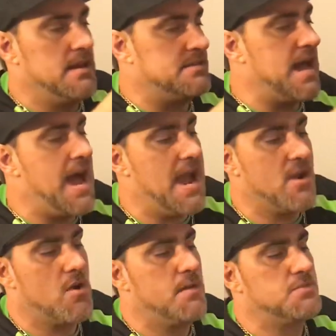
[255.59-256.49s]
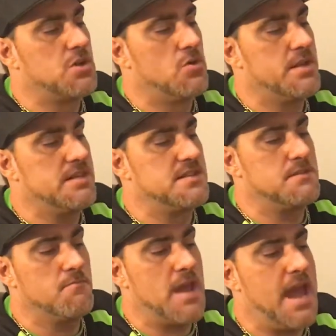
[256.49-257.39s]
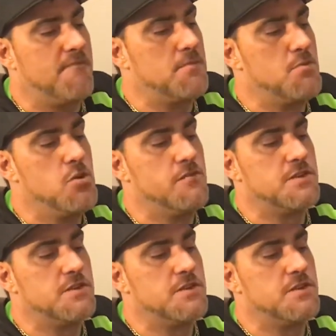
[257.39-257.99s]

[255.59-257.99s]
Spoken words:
It's higher up, so it doesn't have to move